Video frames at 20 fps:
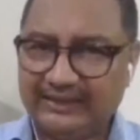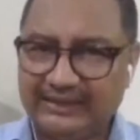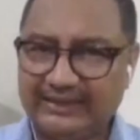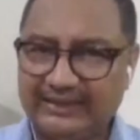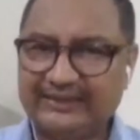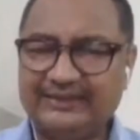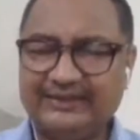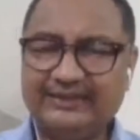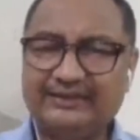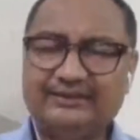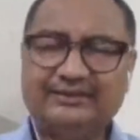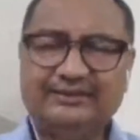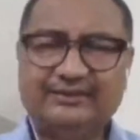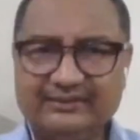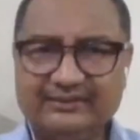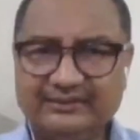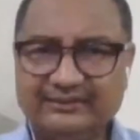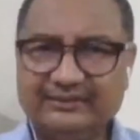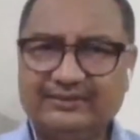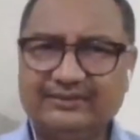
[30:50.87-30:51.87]
And then
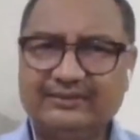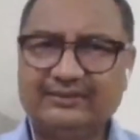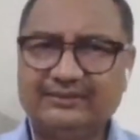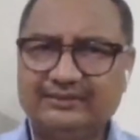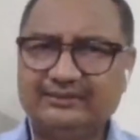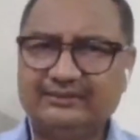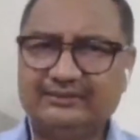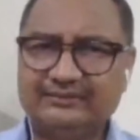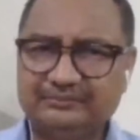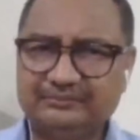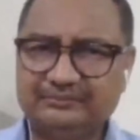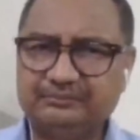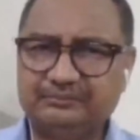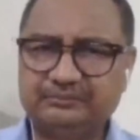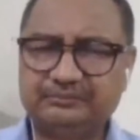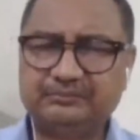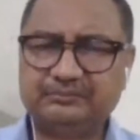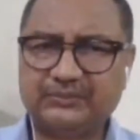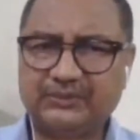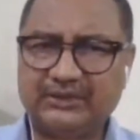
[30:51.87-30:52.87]
uh,
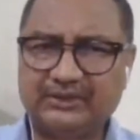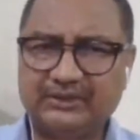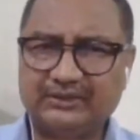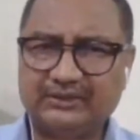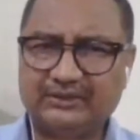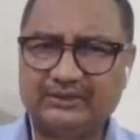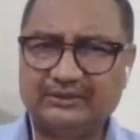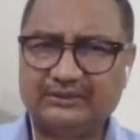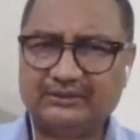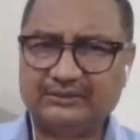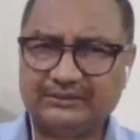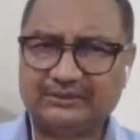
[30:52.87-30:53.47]
uh,